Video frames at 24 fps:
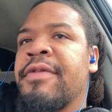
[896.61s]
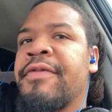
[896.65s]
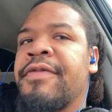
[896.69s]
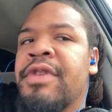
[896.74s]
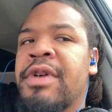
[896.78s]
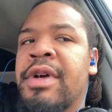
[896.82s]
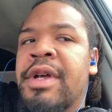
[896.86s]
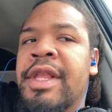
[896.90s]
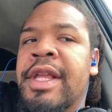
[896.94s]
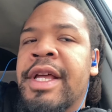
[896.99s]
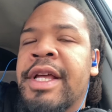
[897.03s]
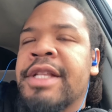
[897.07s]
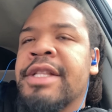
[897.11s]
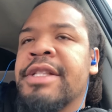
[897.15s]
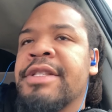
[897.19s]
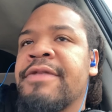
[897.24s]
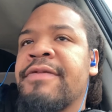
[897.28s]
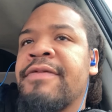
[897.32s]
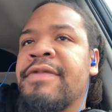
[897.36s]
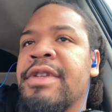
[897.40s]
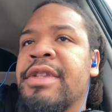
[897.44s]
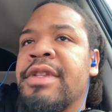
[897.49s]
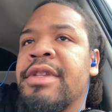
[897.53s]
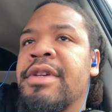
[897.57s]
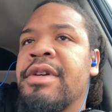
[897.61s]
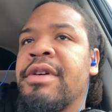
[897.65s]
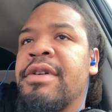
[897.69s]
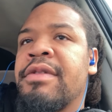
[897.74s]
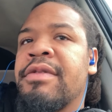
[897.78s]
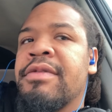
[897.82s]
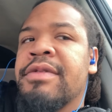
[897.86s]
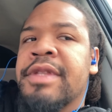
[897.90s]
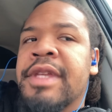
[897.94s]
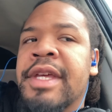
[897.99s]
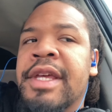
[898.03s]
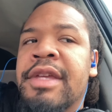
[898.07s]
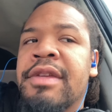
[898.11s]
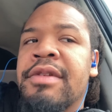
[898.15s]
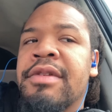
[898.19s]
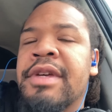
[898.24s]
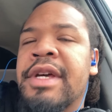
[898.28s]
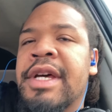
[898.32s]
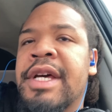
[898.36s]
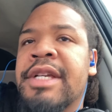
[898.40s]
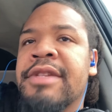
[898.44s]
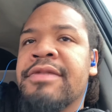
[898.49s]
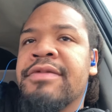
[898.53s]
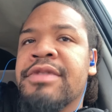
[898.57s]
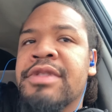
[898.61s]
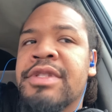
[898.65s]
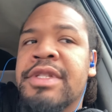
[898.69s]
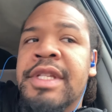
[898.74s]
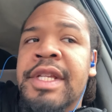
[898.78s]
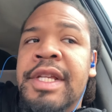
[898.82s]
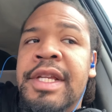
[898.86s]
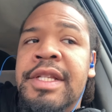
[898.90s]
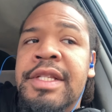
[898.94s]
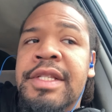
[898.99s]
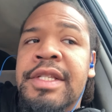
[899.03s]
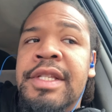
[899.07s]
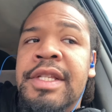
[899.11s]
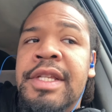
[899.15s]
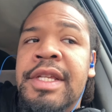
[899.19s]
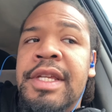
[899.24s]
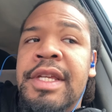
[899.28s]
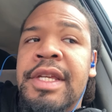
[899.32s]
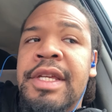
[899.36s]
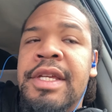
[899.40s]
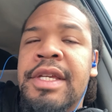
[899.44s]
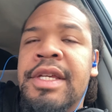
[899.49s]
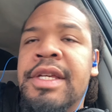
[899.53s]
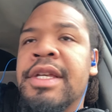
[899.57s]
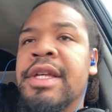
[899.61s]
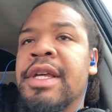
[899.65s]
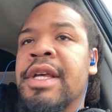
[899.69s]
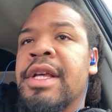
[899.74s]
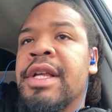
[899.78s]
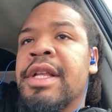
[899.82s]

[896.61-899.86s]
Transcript: If y'all like this video, thank you guys for sticking to the end.